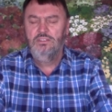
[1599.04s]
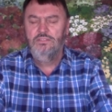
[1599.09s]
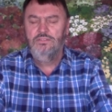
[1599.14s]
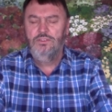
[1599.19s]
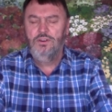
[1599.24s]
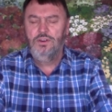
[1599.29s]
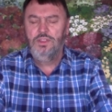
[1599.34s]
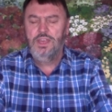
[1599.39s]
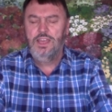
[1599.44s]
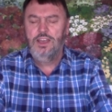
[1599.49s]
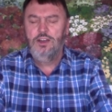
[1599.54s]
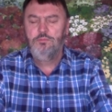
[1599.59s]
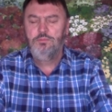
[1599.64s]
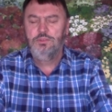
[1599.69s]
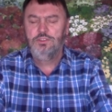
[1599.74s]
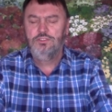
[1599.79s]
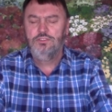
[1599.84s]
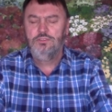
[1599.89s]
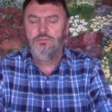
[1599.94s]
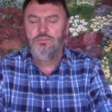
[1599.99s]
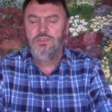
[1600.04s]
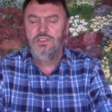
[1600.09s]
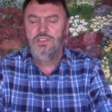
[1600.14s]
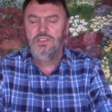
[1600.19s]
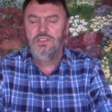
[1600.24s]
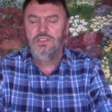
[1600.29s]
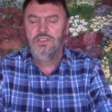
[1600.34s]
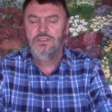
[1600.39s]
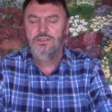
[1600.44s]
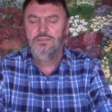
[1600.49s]
Father, help us to
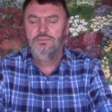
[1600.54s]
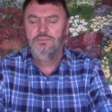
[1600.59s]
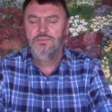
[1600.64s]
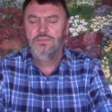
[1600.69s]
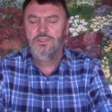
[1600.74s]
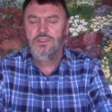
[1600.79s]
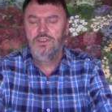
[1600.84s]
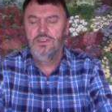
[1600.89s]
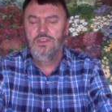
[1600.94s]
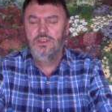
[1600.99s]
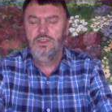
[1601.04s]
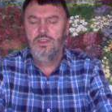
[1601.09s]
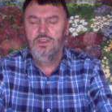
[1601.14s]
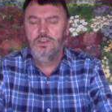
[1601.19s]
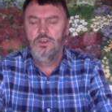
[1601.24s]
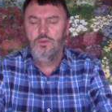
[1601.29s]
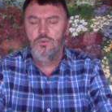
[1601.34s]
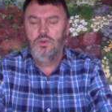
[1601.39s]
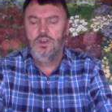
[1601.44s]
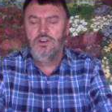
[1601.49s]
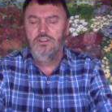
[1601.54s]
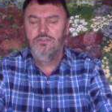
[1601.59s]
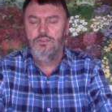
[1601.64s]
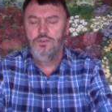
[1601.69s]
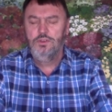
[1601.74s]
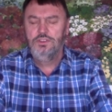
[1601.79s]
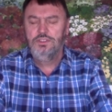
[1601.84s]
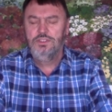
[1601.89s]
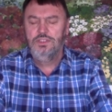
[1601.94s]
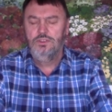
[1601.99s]
be well
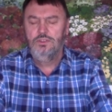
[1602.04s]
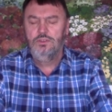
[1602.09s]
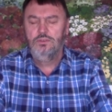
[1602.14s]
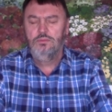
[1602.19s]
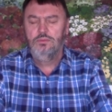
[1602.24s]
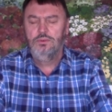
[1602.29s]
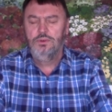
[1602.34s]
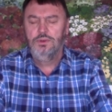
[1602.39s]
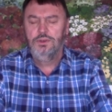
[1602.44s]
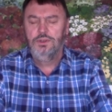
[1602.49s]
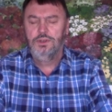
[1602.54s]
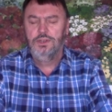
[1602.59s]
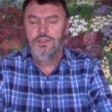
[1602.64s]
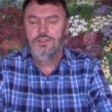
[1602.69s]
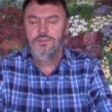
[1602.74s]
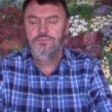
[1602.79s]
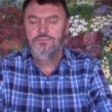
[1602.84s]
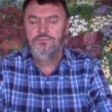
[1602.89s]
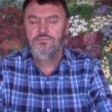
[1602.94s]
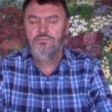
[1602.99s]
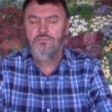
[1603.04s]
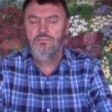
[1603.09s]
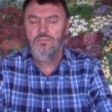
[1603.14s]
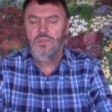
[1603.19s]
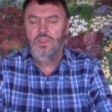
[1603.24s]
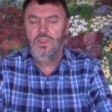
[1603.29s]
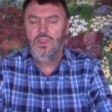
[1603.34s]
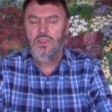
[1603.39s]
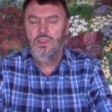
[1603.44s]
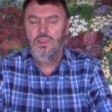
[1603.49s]
versed in your word.
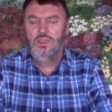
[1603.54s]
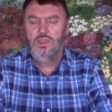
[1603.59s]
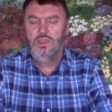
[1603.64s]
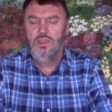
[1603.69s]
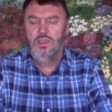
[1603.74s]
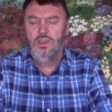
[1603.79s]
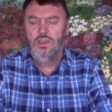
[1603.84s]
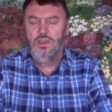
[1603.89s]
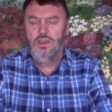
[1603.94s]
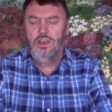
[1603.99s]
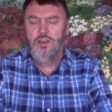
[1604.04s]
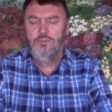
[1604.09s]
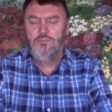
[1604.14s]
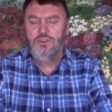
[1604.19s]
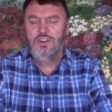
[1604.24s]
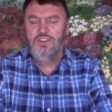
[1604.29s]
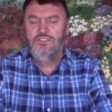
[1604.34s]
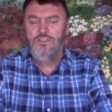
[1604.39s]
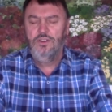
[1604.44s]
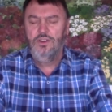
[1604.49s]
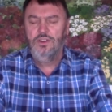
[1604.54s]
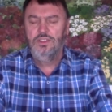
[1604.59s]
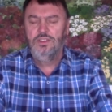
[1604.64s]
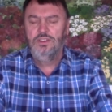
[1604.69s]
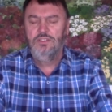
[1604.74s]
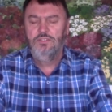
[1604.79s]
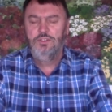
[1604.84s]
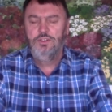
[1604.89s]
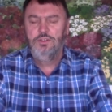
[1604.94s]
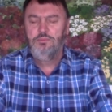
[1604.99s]
I pray, Father,
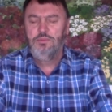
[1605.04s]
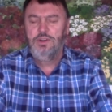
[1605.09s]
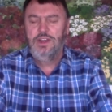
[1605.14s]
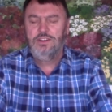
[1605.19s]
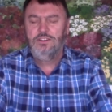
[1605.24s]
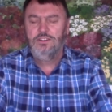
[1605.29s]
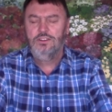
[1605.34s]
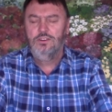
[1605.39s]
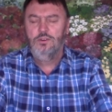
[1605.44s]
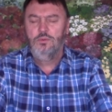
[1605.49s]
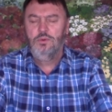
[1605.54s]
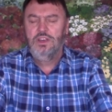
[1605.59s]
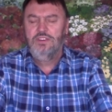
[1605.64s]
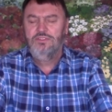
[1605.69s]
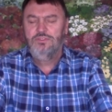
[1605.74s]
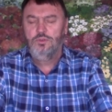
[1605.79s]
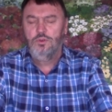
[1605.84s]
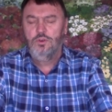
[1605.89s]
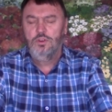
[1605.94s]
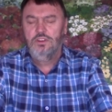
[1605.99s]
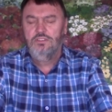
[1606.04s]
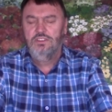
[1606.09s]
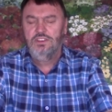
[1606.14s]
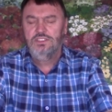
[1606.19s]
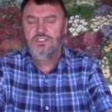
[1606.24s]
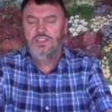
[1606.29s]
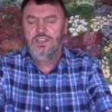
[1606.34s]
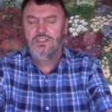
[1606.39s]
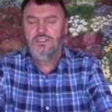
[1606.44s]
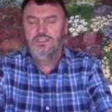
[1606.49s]
in a very practical way for all of us
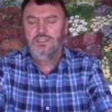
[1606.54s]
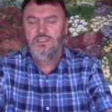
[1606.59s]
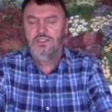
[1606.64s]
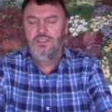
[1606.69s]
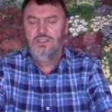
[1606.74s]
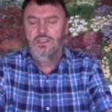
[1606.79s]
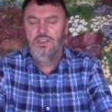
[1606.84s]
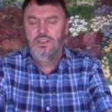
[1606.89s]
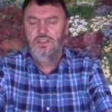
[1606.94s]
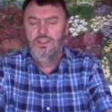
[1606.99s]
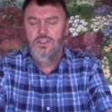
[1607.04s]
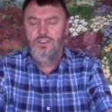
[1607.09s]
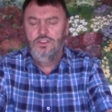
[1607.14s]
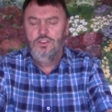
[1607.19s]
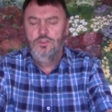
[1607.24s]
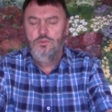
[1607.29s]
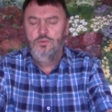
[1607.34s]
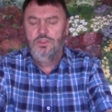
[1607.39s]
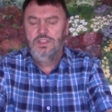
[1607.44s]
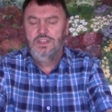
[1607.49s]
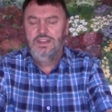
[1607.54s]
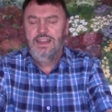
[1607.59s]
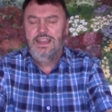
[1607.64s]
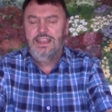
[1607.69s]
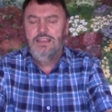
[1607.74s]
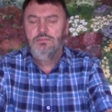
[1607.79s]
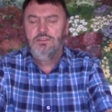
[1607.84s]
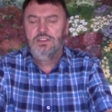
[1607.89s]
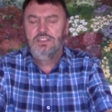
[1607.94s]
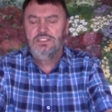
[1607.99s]
that you will
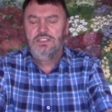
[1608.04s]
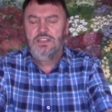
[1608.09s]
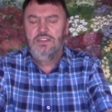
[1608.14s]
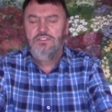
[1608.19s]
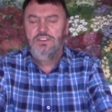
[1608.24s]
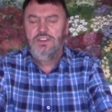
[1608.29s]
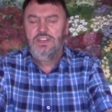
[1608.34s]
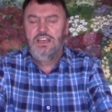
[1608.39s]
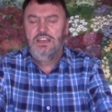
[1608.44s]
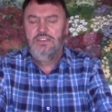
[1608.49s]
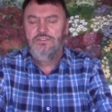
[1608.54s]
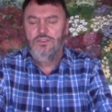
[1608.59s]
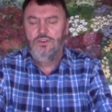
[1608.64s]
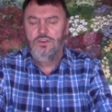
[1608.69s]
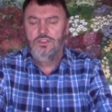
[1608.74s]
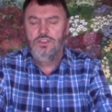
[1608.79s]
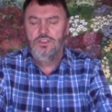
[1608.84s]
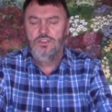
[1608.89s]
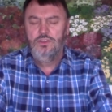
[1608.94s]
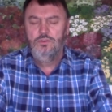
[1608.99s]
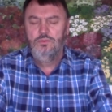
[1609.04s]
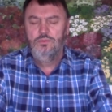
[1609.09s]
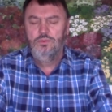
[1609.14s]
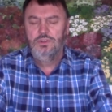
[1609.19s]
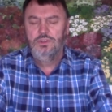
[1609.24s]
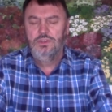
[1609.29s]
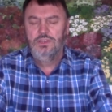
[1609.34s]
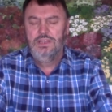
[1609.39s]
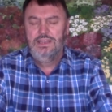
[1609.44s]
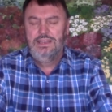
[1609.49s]
enable us every day, Father. You
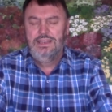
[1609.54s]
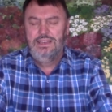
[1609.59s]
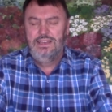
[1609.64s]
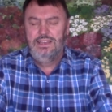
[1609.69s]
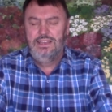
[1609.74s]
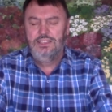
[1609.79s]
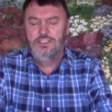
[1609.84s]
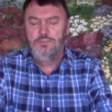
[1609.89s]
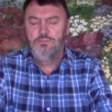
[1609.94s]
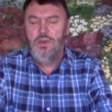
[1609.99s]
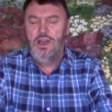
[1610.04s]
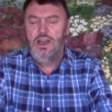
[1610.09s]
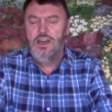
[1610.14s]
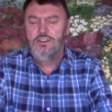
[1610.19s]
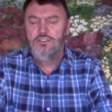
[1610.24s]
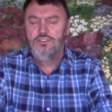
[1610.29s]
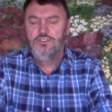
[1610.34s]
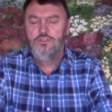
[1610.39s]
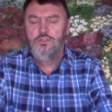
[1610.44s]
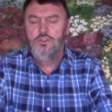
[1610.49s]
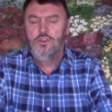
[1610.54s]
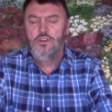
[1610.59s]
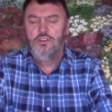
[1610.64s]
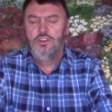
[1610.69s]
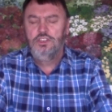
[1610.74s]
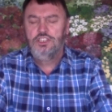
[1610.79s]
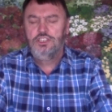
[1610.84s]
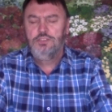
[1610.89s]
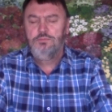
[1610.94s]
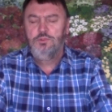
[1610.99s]
will inspire us through your
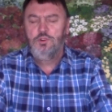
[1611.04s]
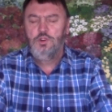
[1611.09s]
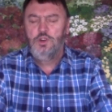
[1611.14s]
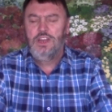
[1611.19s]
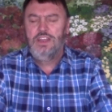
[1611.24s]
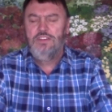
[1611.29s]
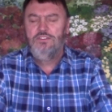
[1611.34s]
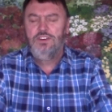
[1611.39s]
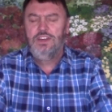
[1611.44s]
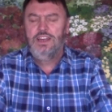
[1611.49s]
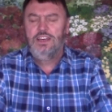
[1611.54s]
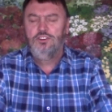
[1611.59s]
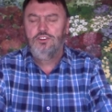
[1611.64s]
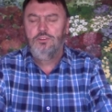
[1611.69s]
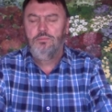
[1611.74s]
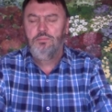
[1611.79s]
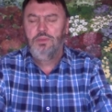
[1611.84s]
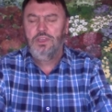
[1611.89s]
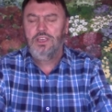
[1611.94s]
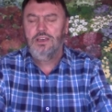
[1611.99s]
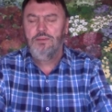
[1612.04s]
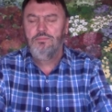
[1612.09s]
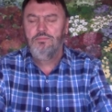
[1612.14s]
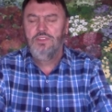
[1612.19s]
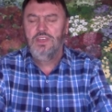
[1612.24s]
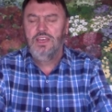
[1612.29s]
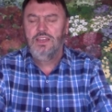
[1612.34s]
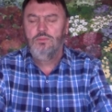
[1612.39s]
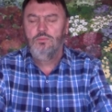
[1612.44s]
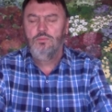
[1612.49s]
Holy Spirit every day to pick up
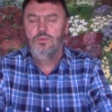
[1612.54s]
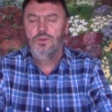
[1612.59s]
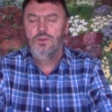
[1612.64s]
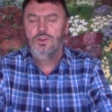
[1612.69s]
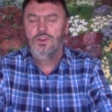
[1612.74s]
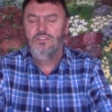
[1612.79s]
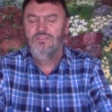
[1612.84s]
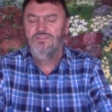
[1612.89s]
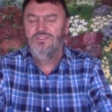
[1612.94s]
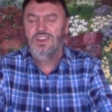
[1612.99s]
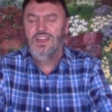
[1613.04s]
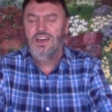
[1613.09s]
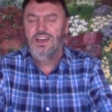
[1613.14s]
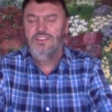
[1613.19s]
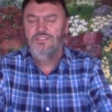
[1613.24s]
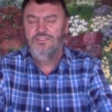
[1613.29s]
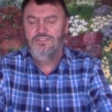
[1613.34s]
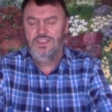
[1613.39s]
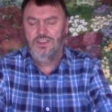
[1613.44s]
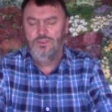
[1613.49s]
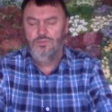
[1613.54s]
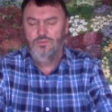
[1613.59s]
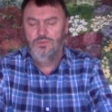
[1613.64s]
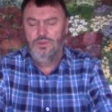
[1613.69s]
that word of life, that